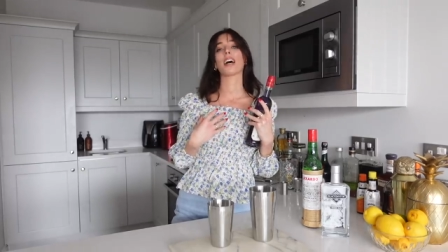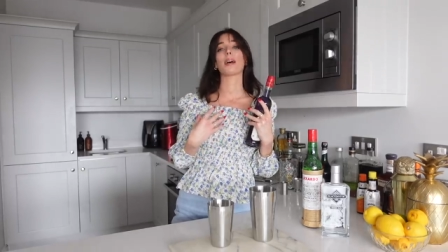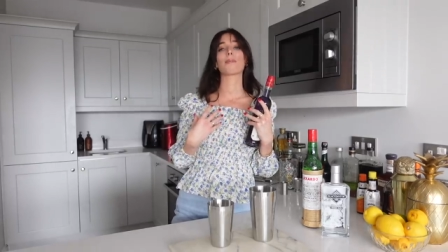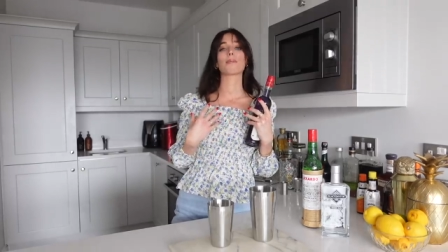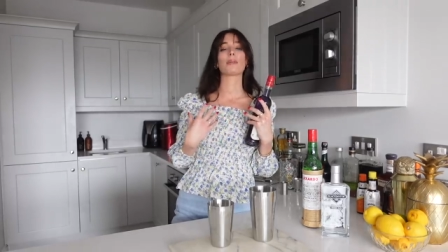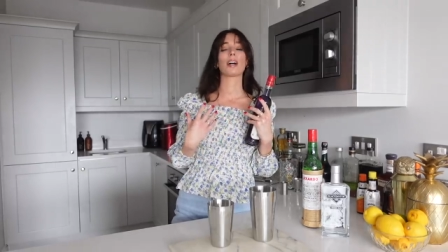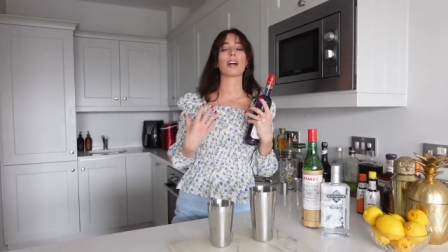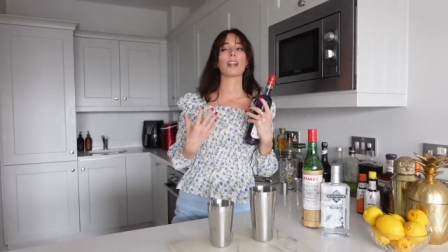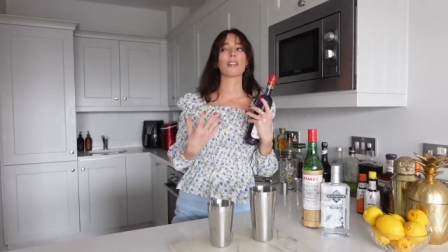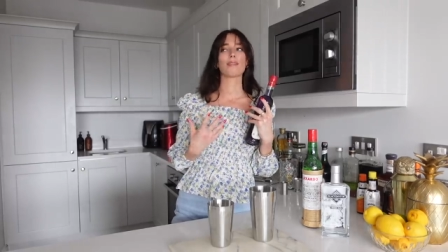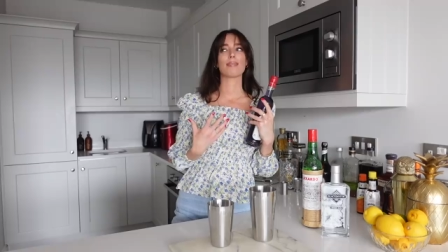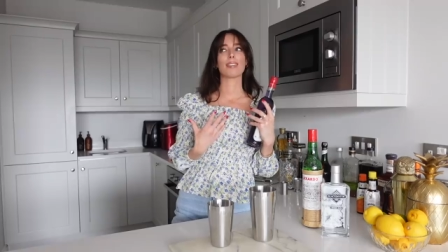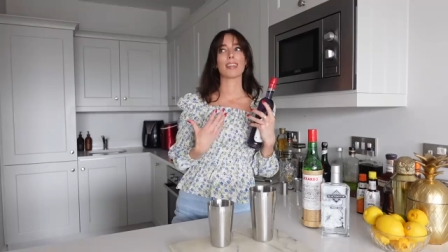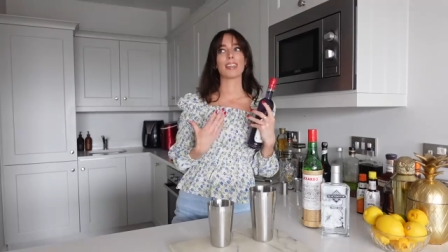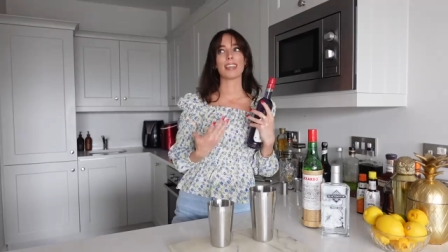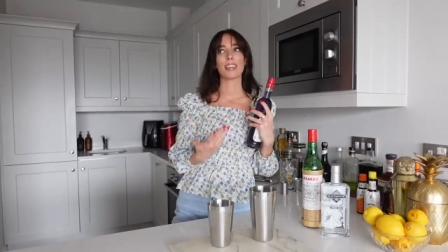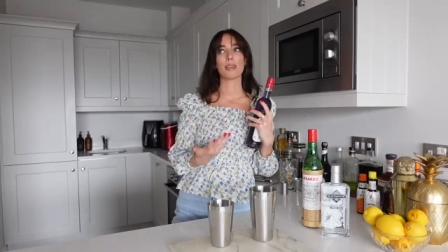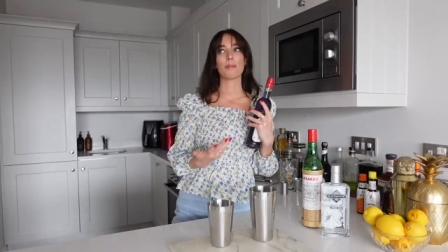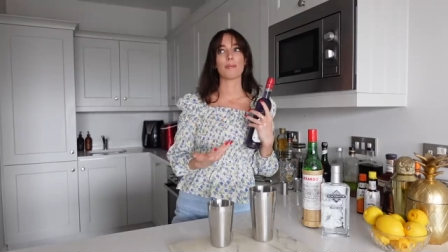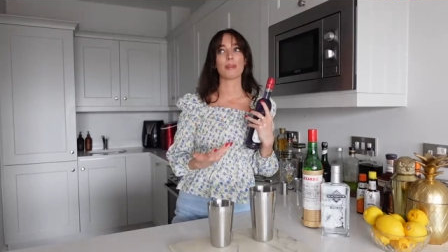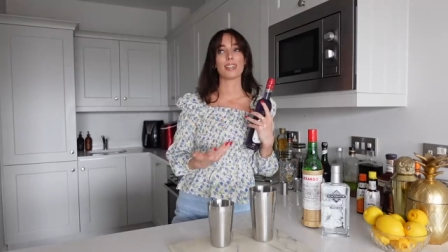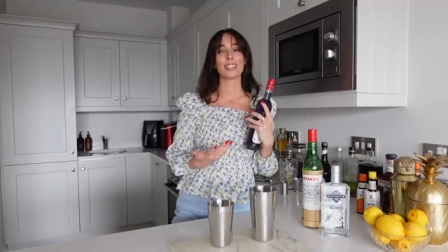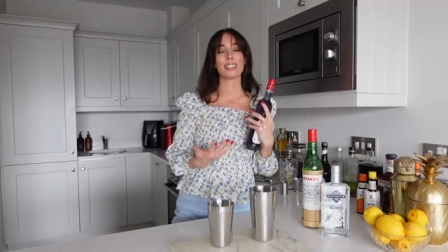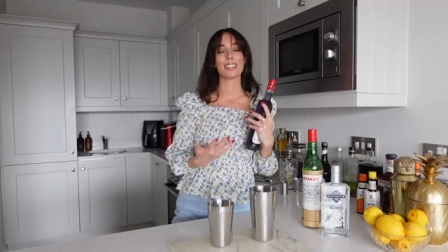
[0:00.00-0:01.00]
I'm kind of
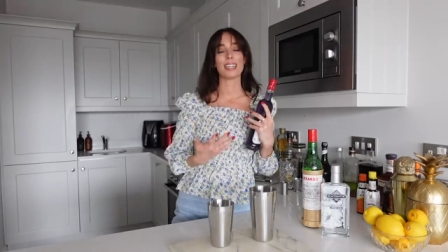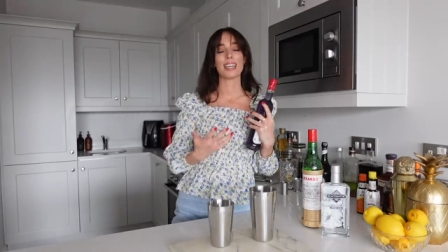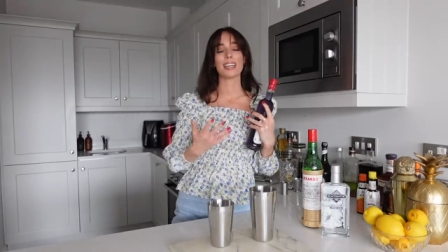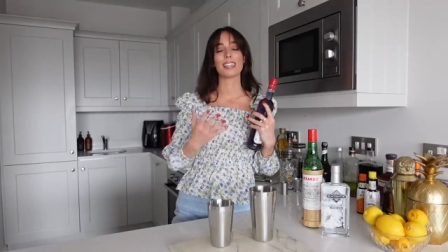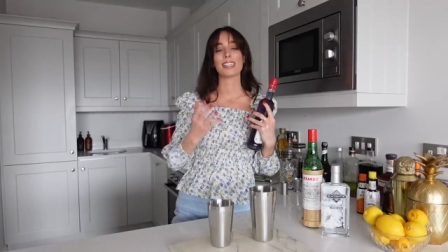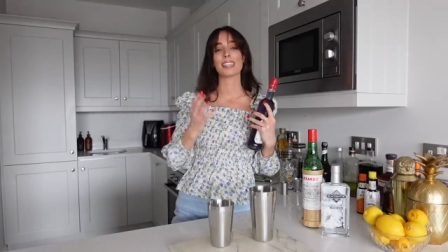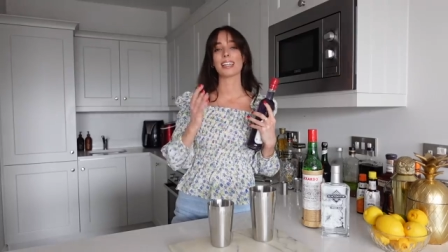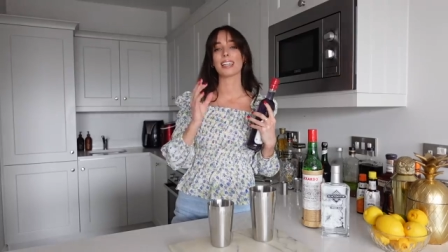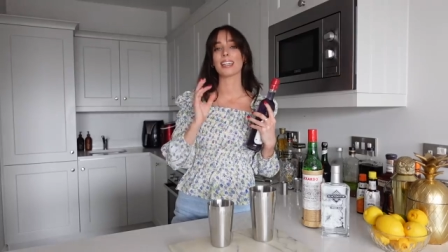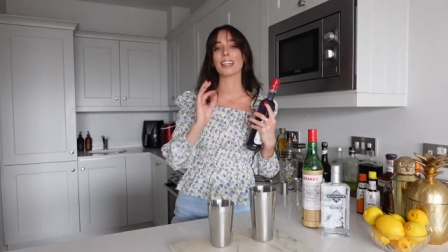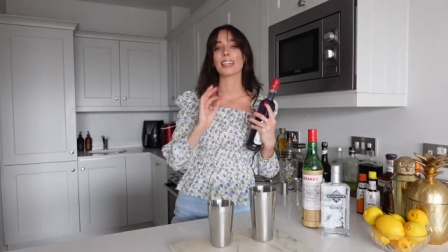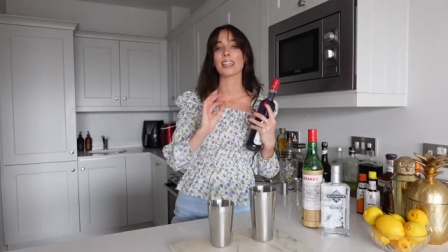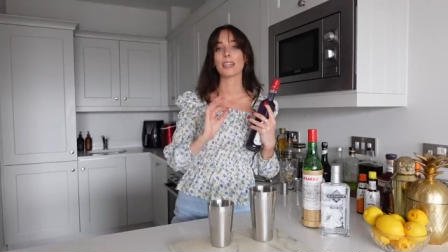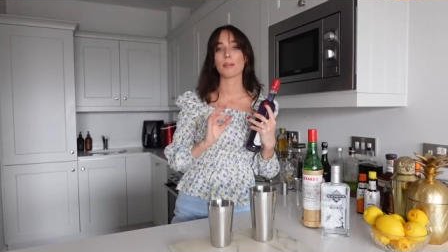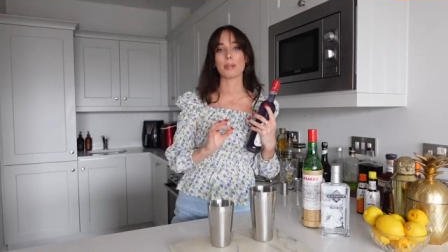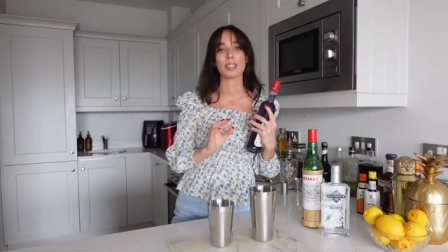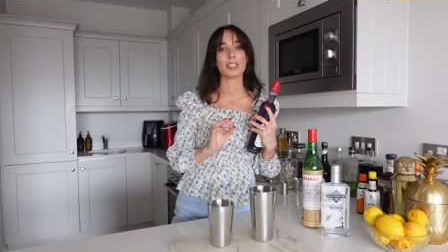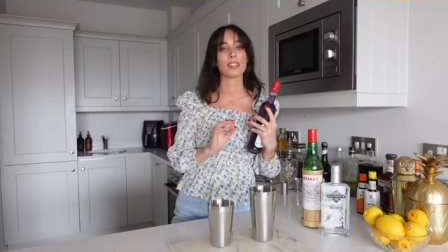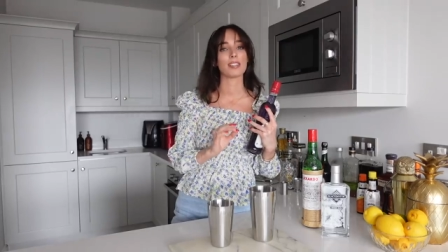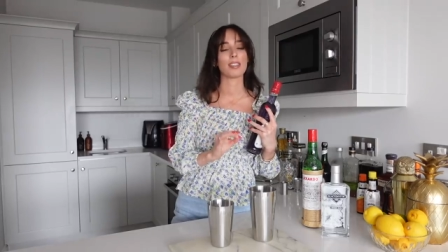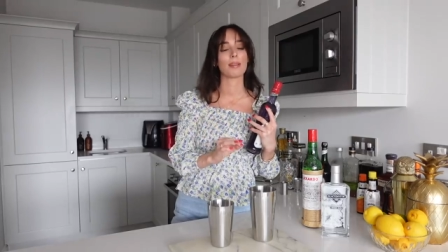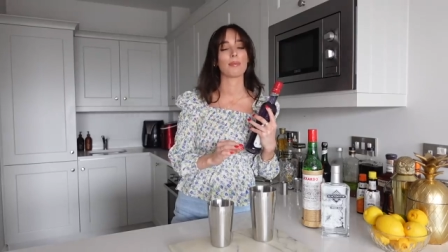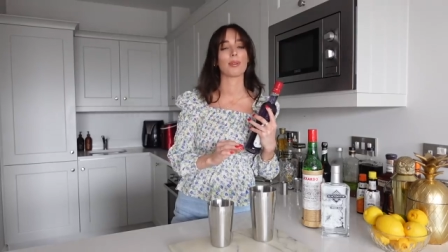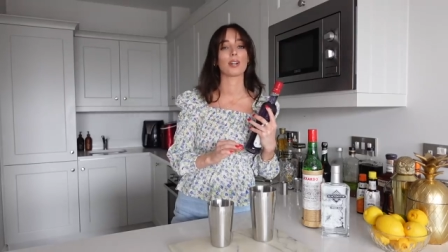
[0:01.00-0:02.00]
thinking it might taste a little
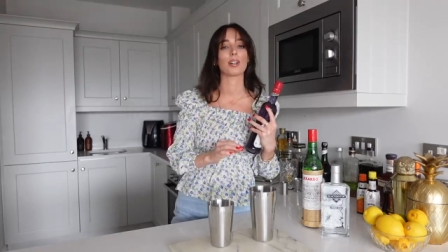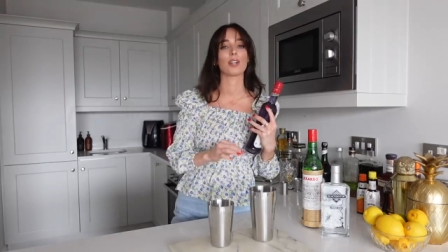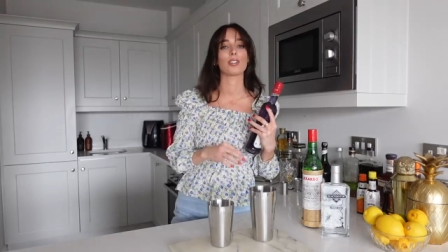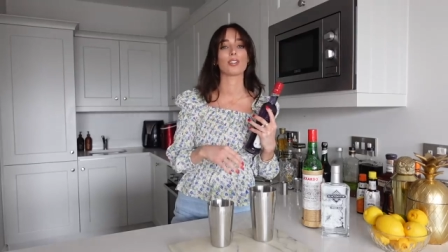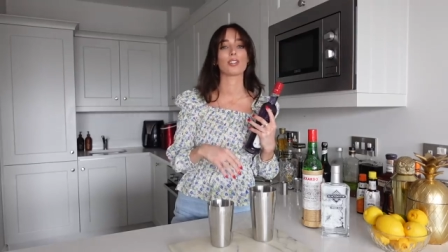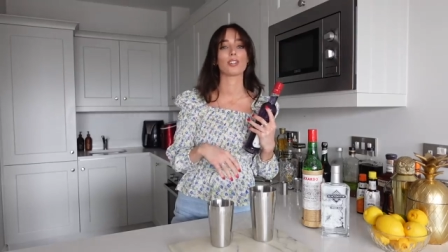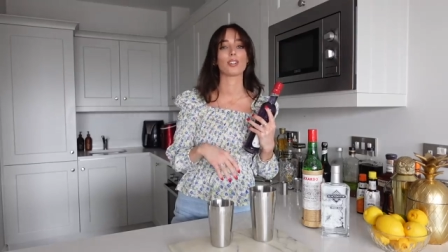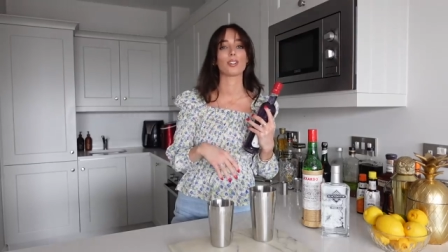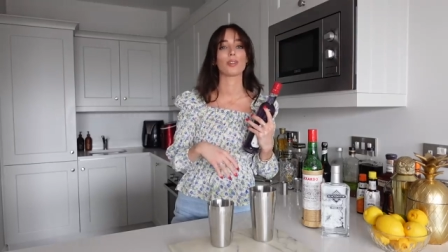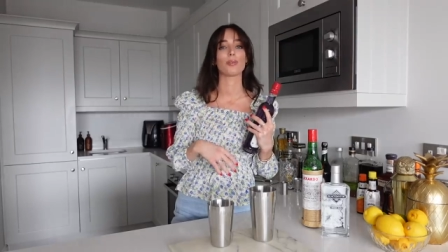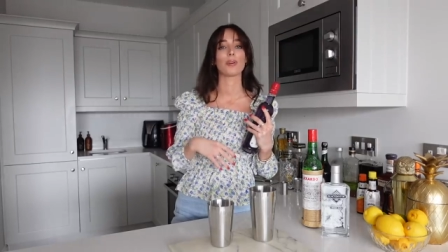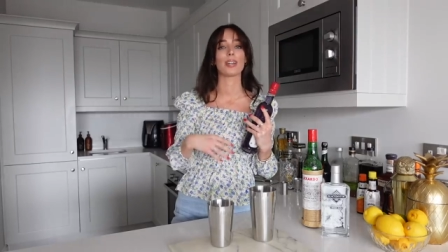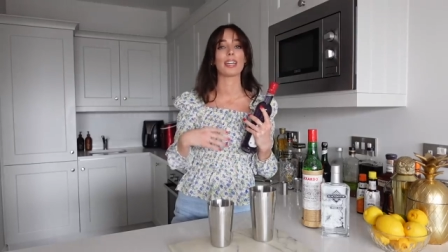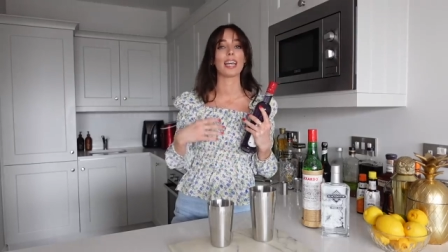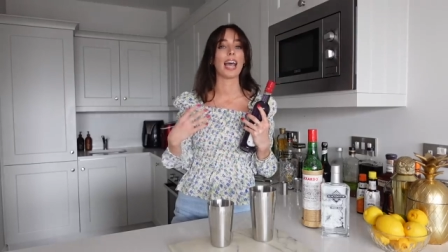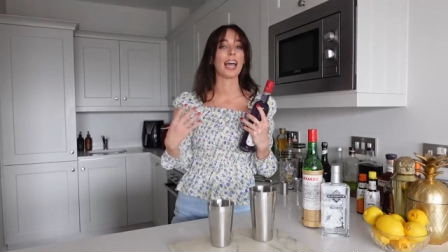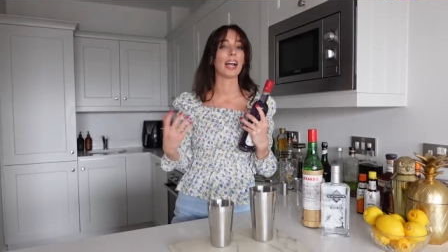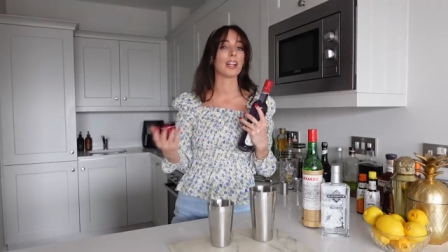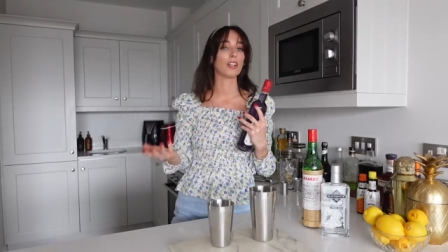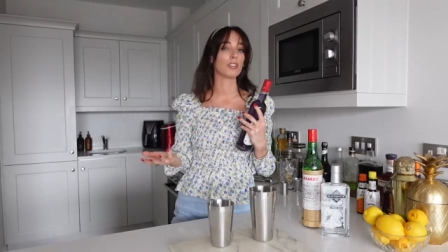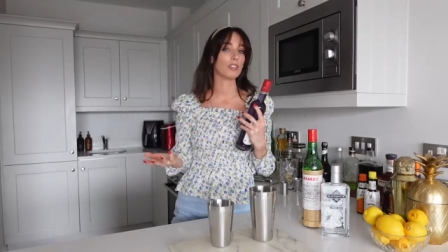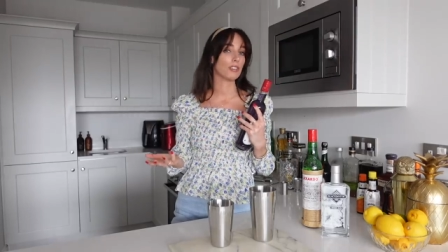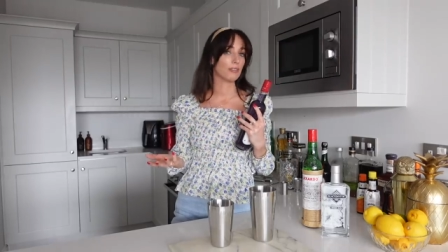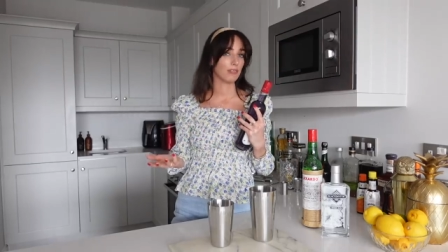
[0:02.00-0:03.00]
bit similar to an
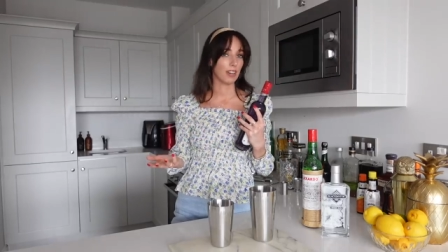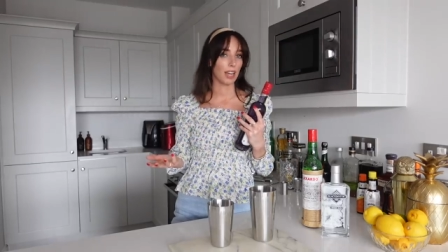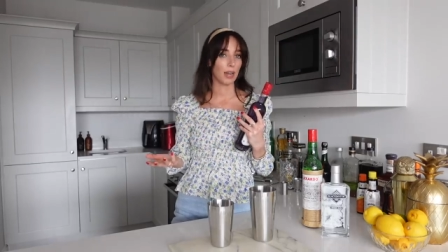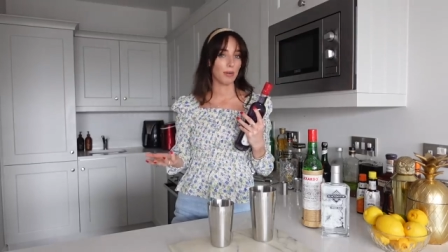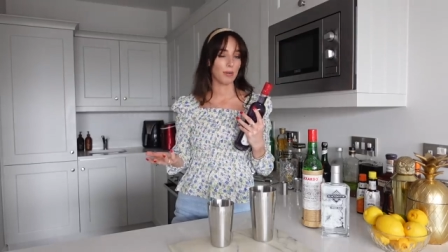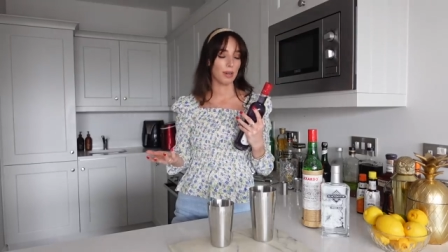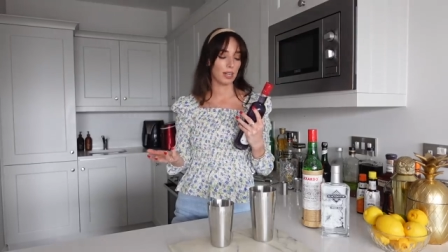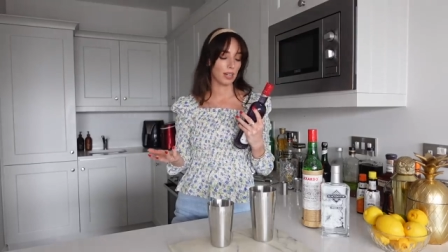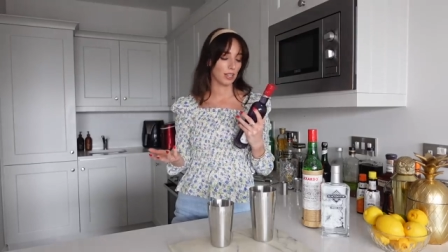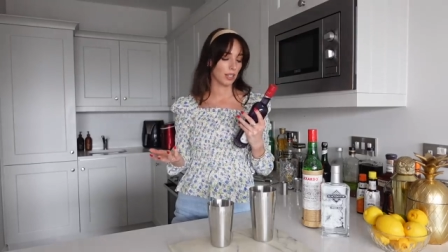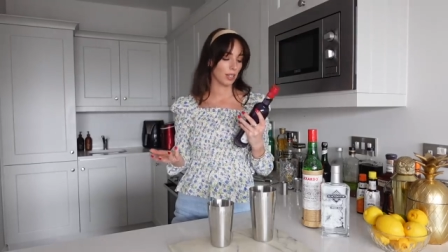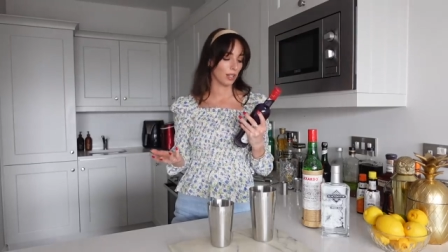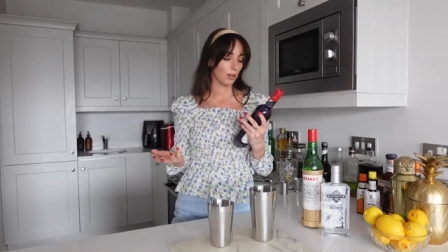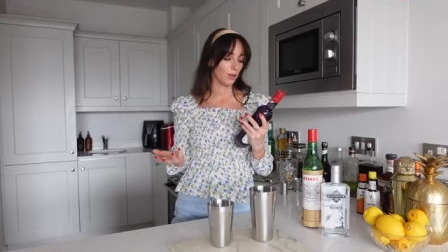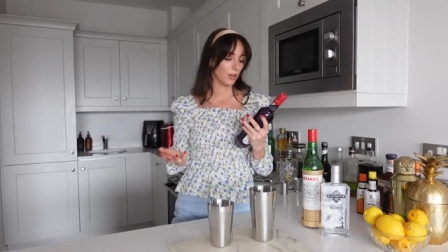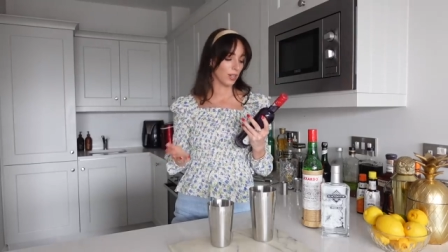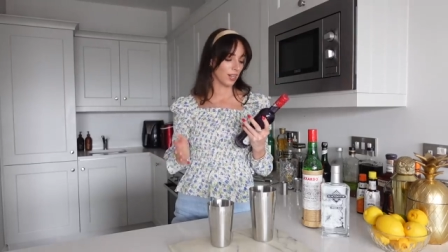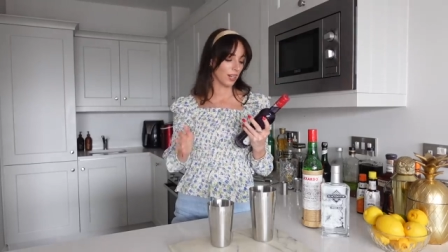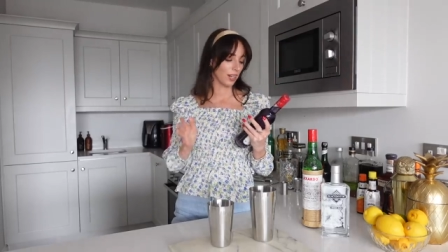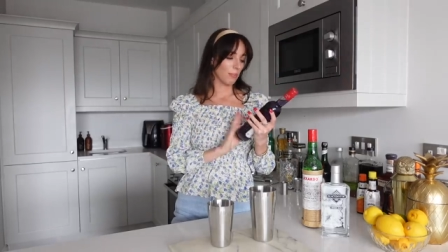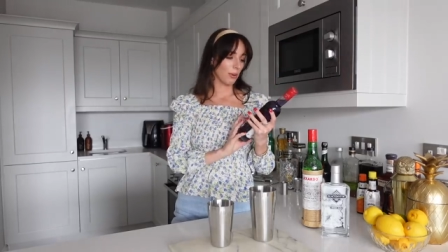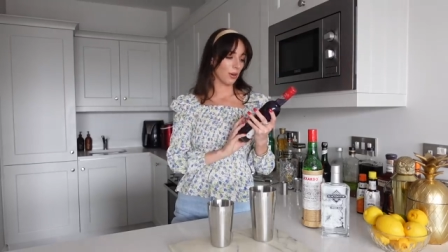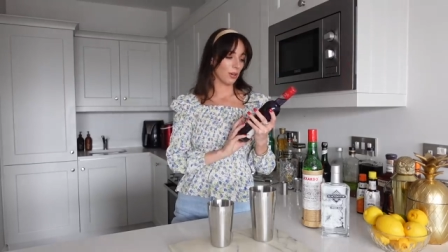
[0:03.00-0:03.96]
elderflower liqueur pure,